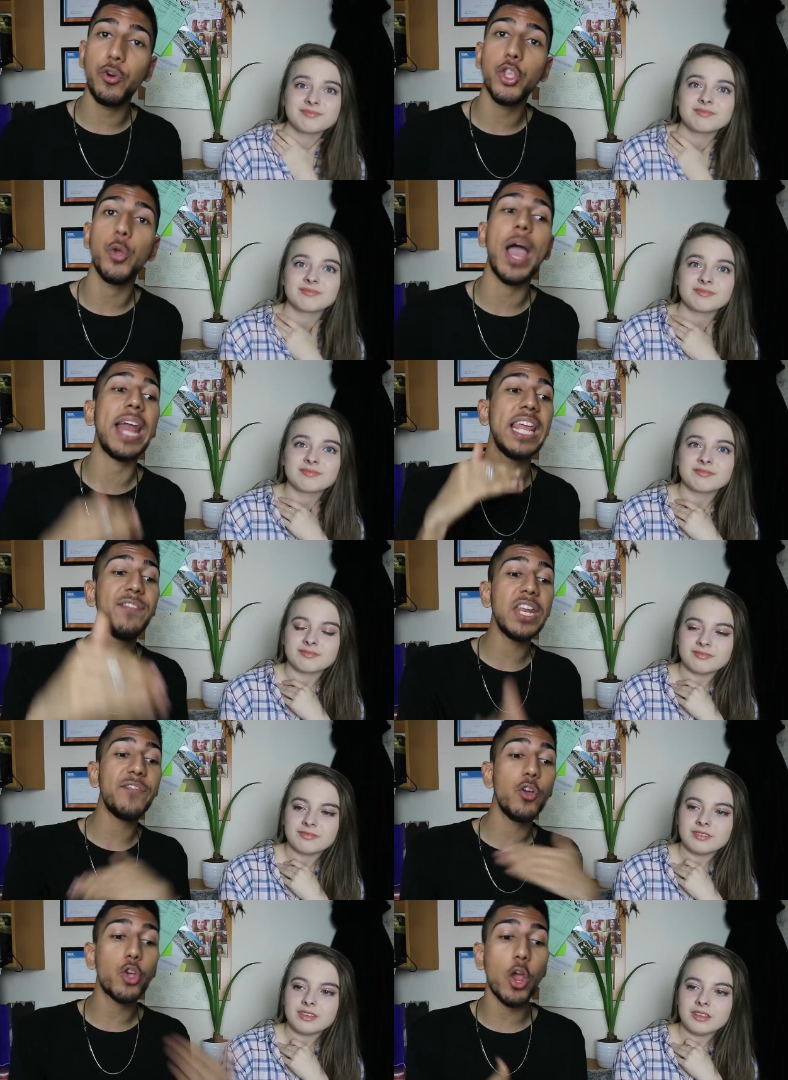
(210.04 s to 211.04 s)
Speaker 1: for you. And even
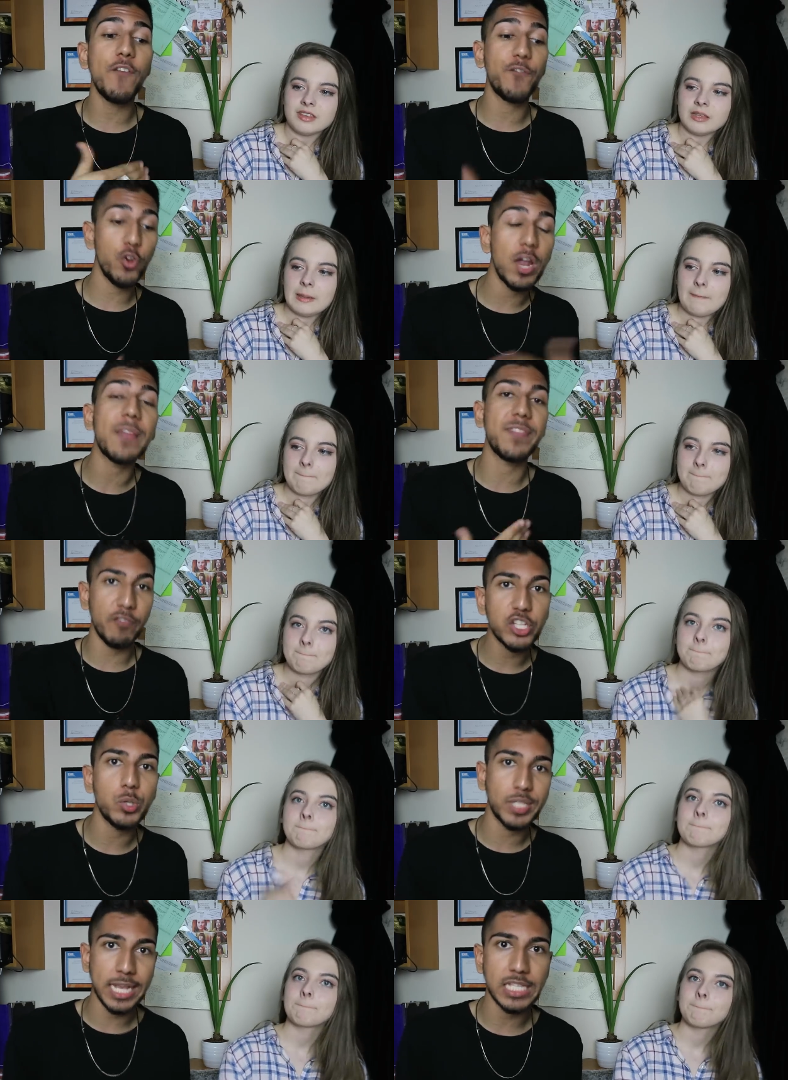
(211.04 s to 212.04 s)
if you're going through like the
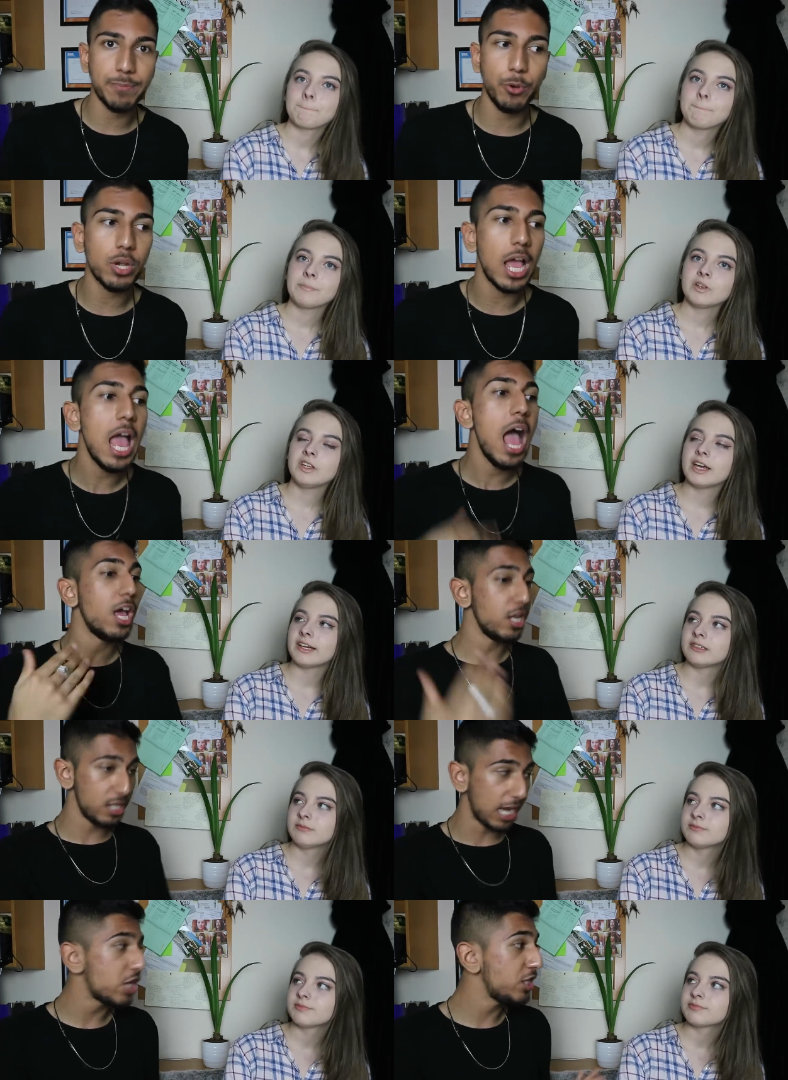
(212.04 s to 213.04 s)
original textbook, yeah.
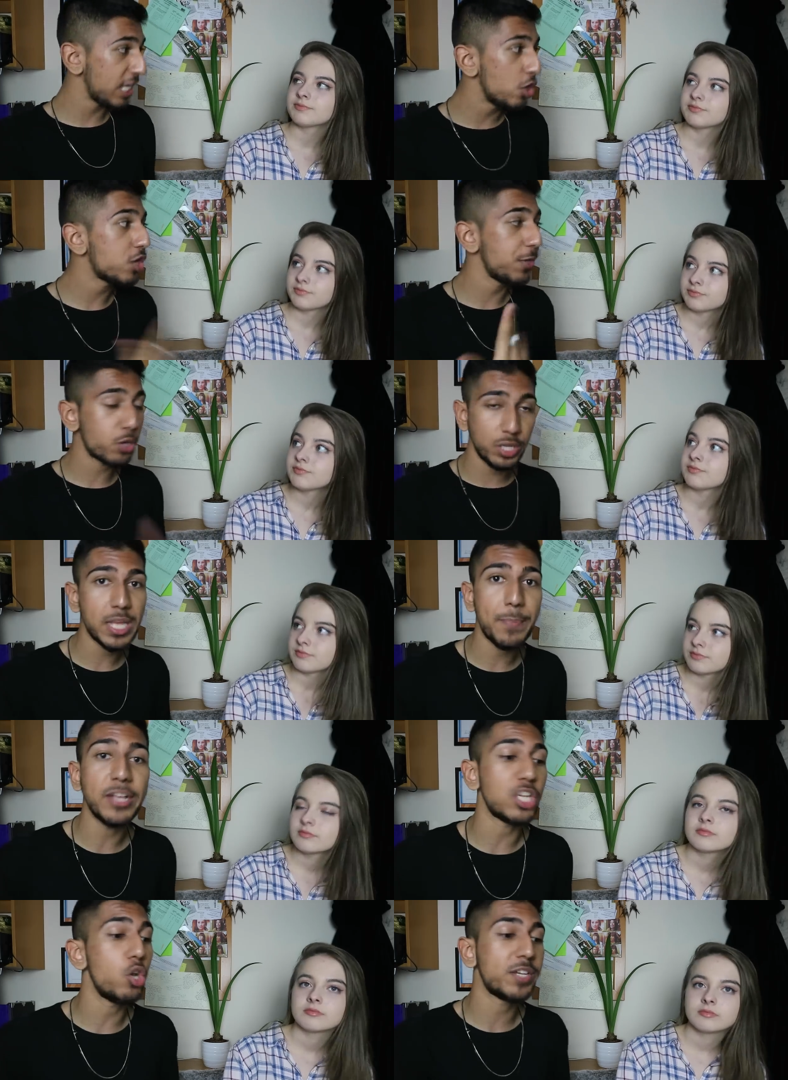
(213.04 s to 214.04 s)
like you said, look at the content
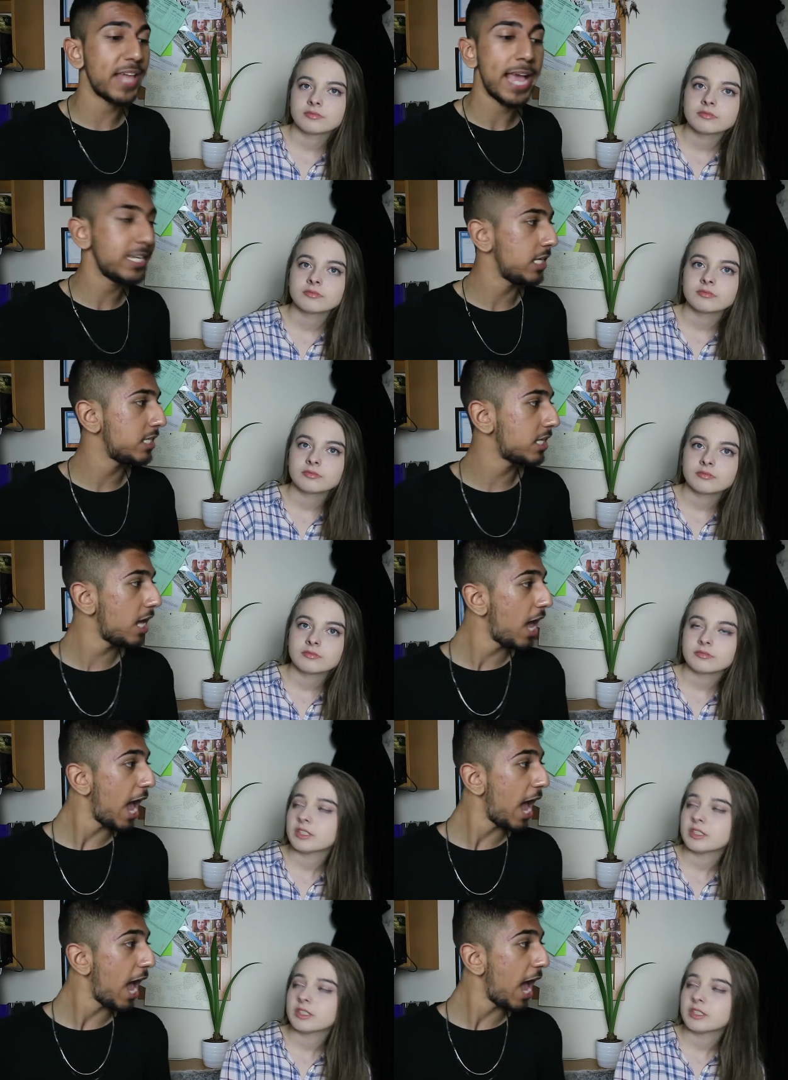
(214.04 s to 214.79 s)
page and look at the headers.